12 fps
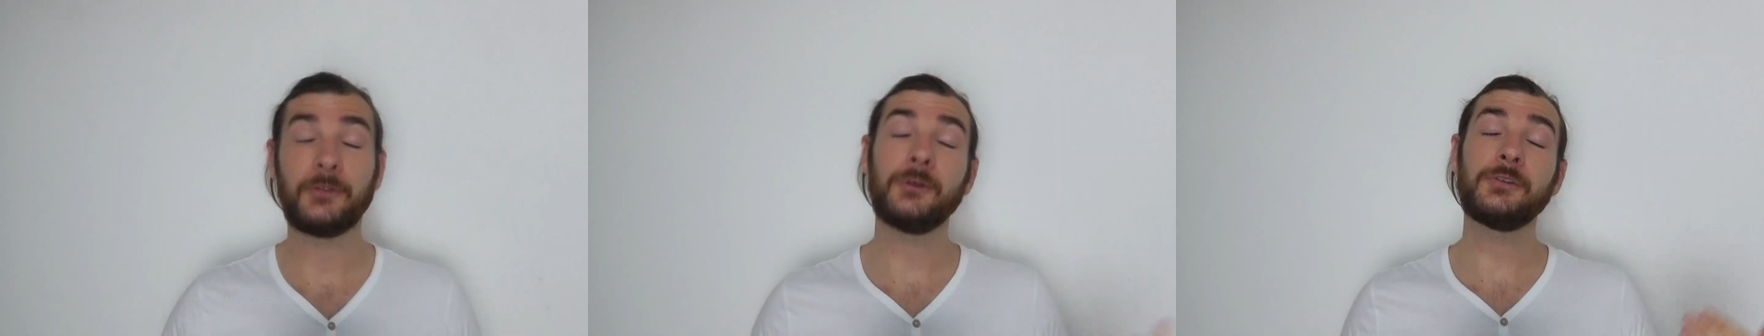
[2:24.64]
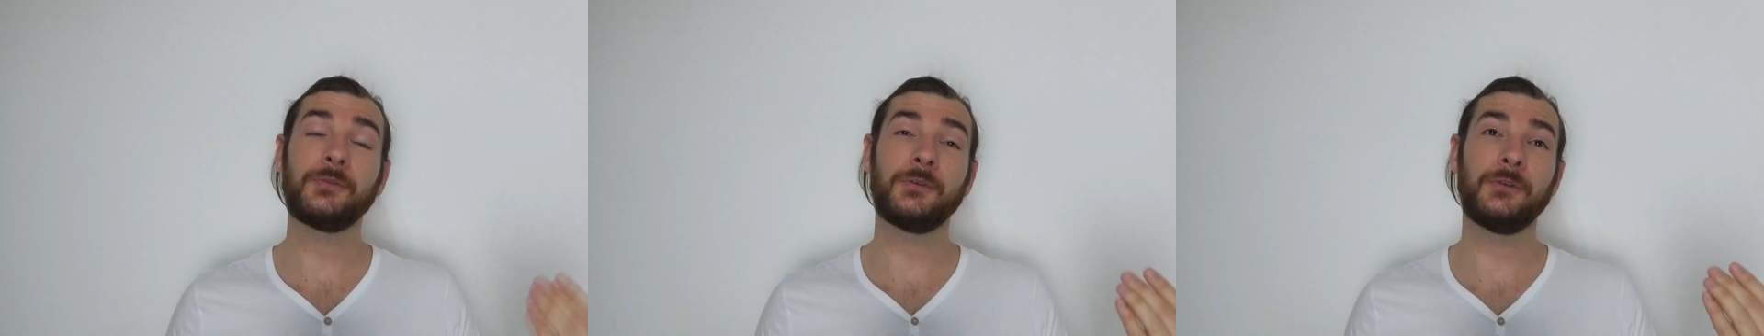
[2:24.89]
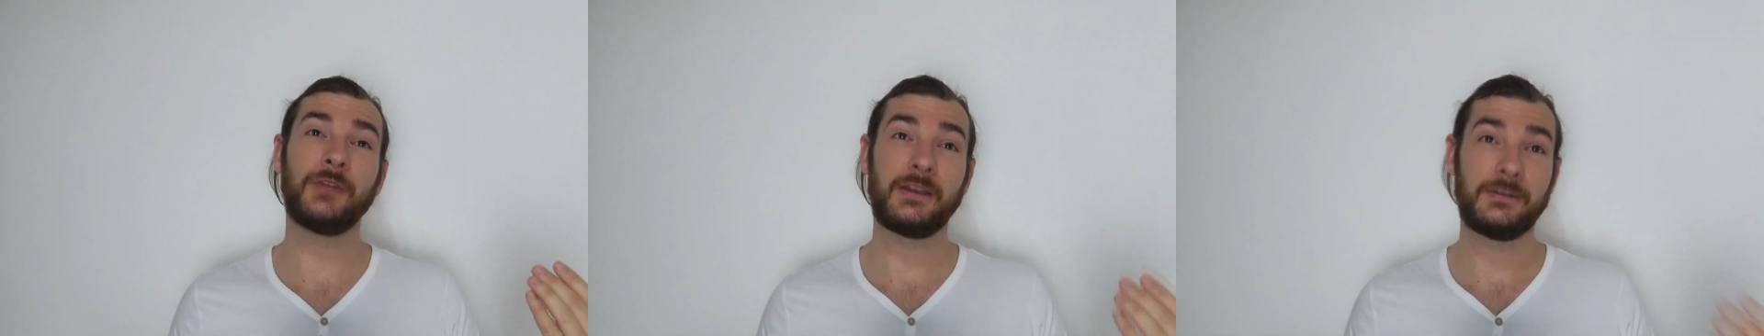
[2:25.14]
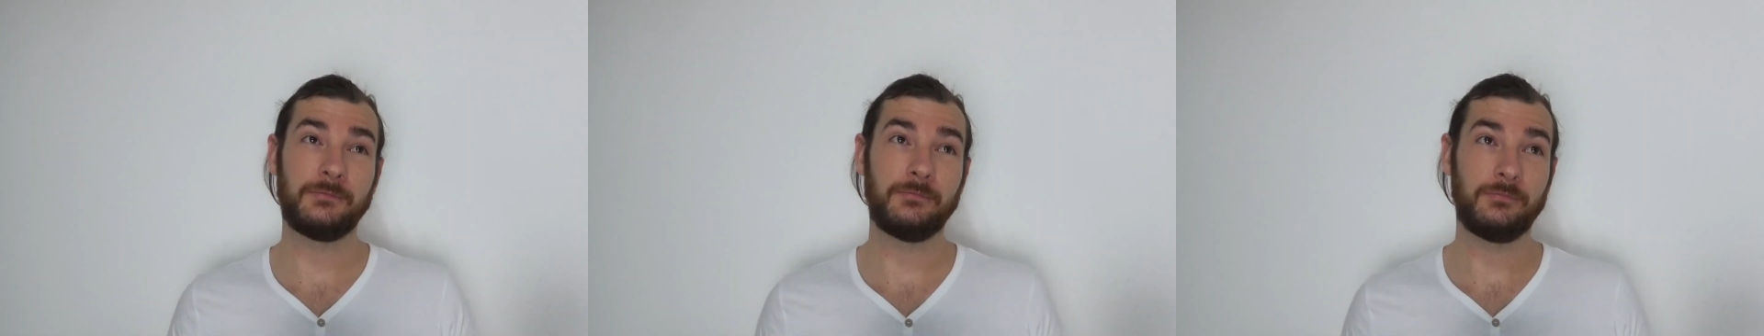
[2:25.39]
those of you
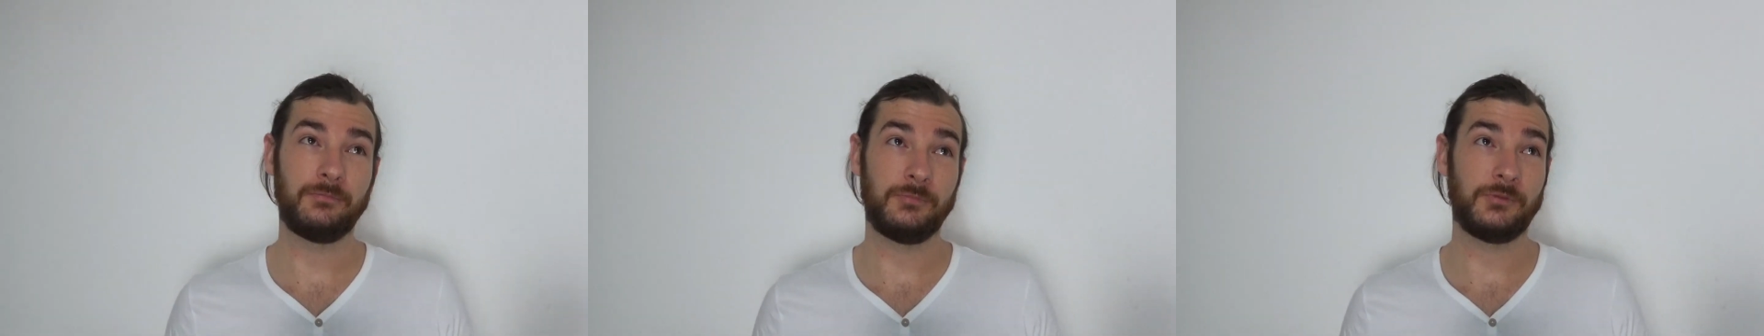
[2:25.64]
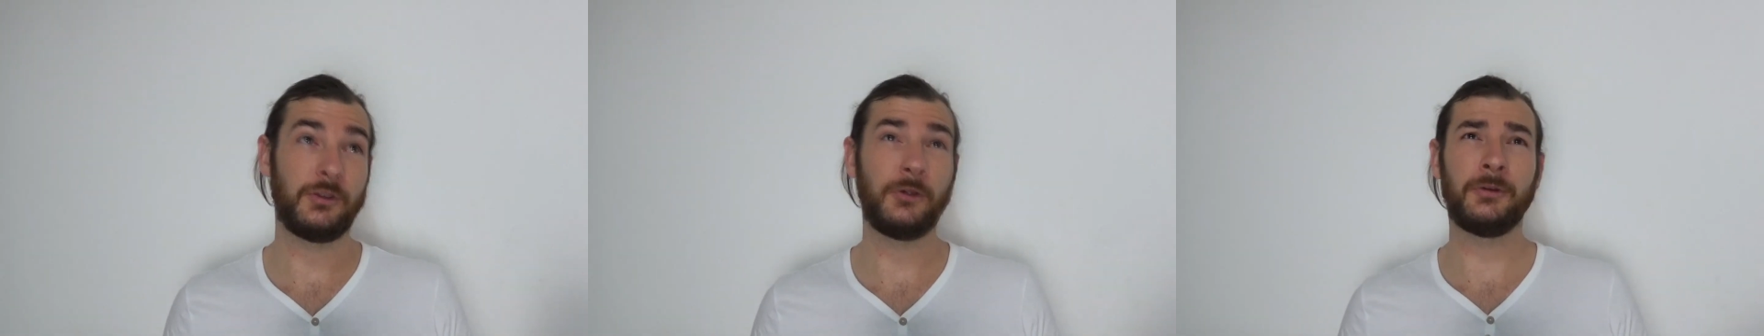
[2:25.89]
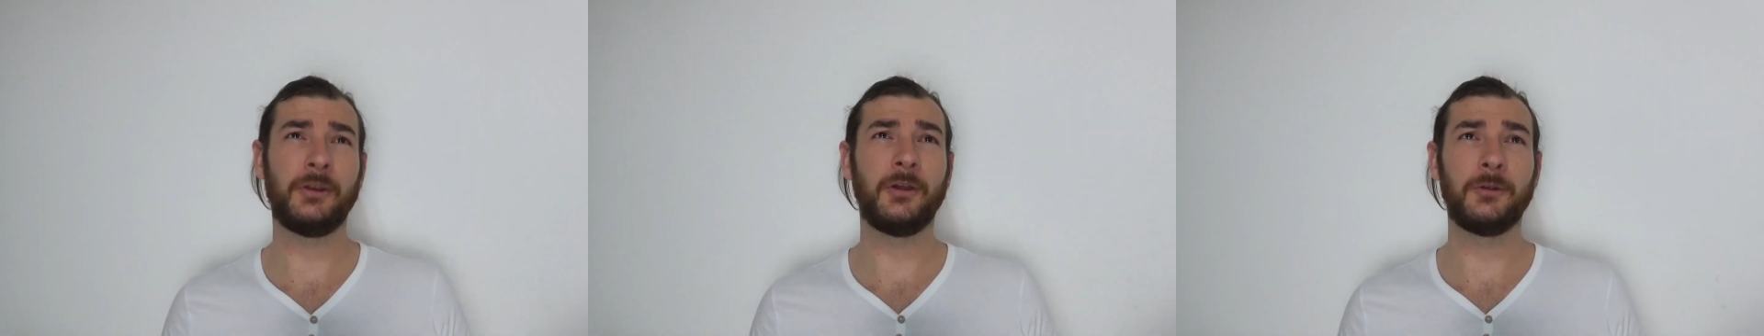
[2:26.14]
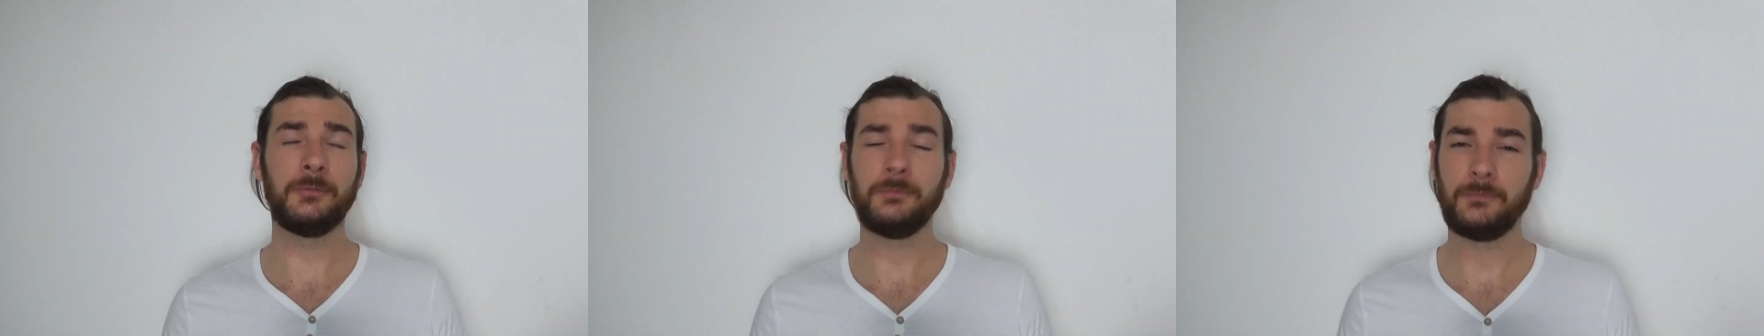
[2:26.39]
that don't
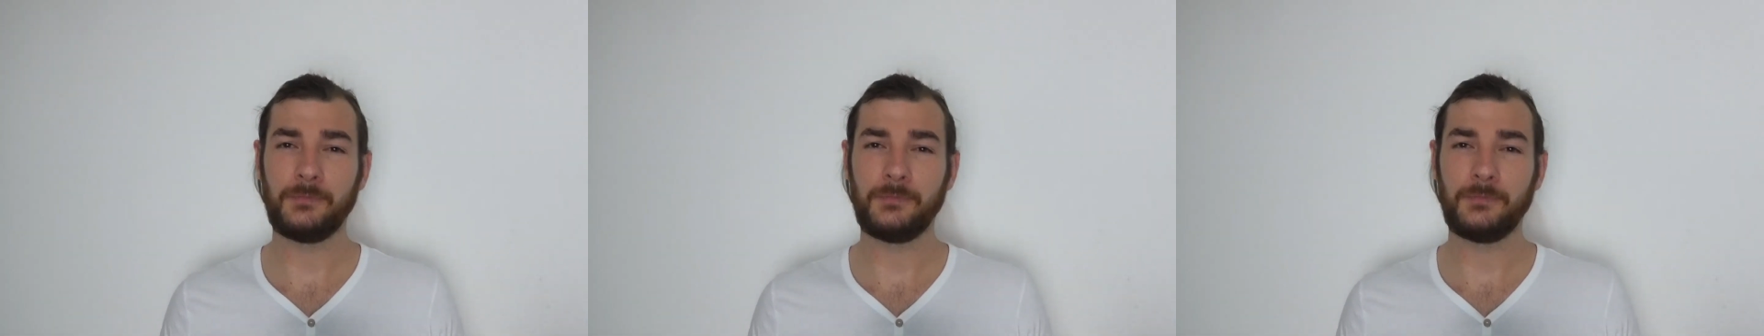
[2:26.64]
know,